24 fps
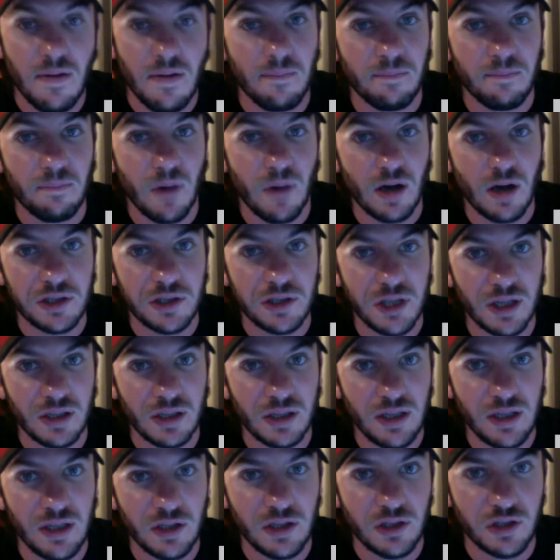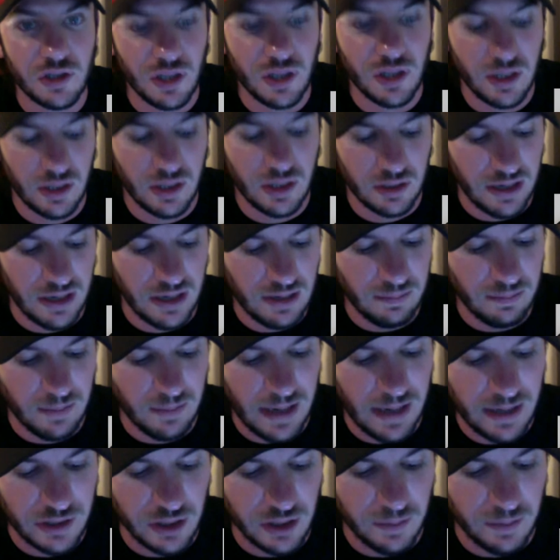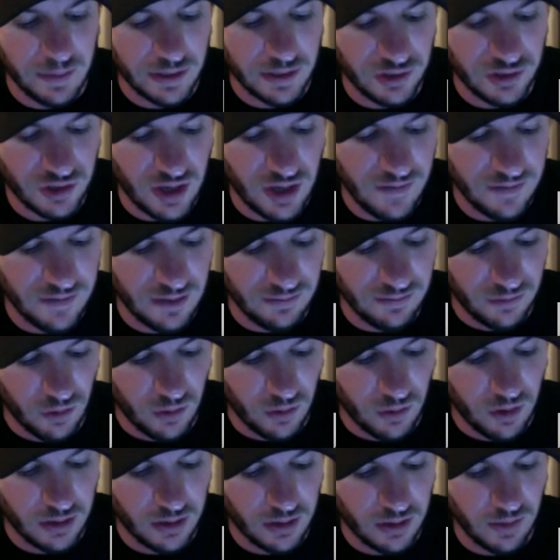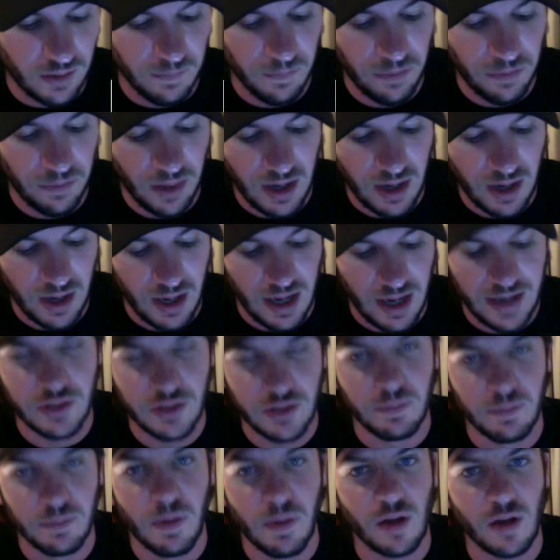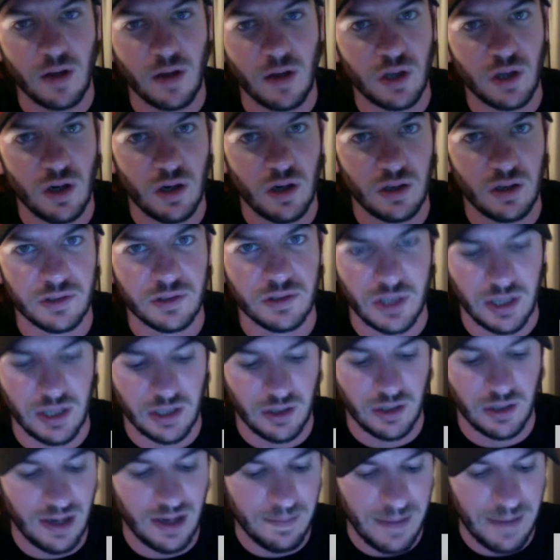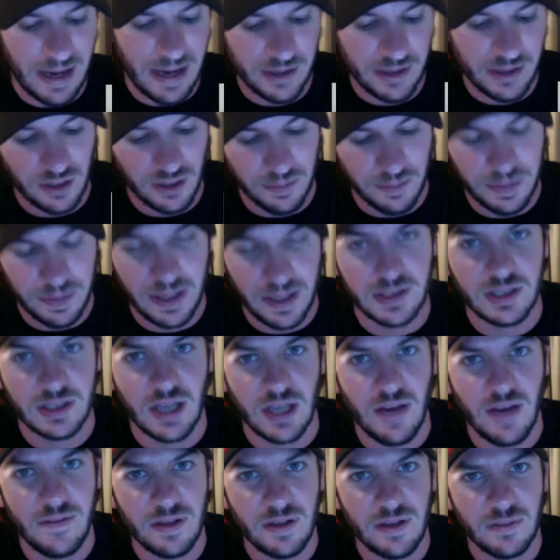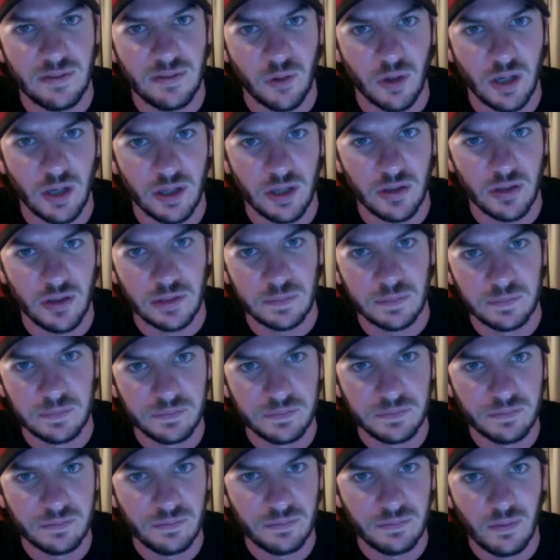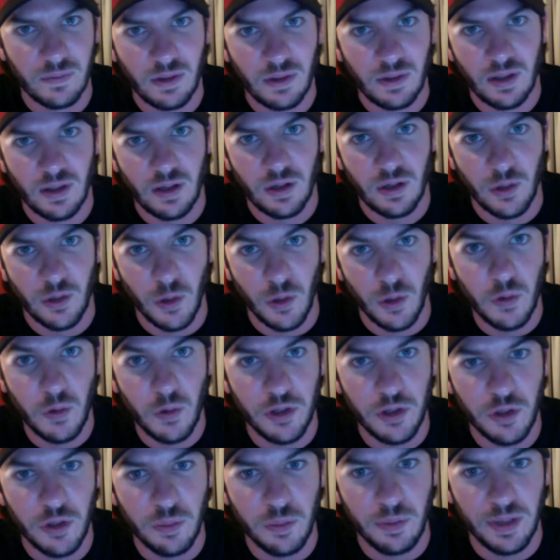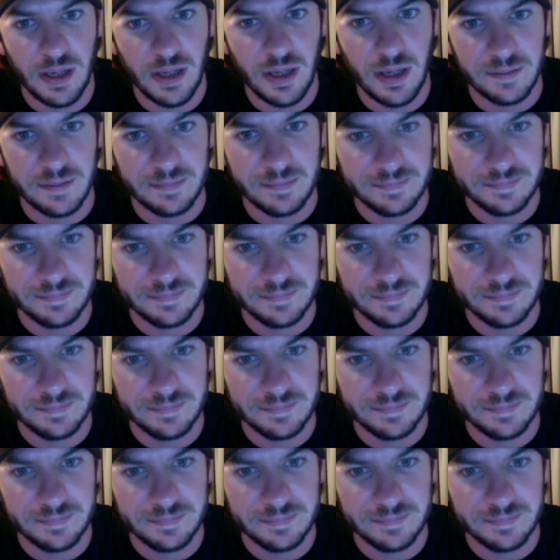Marshawn Lynch in a great matchup at 7,400, and Jamal Charles in a great matchup at 7,400. Who do you play?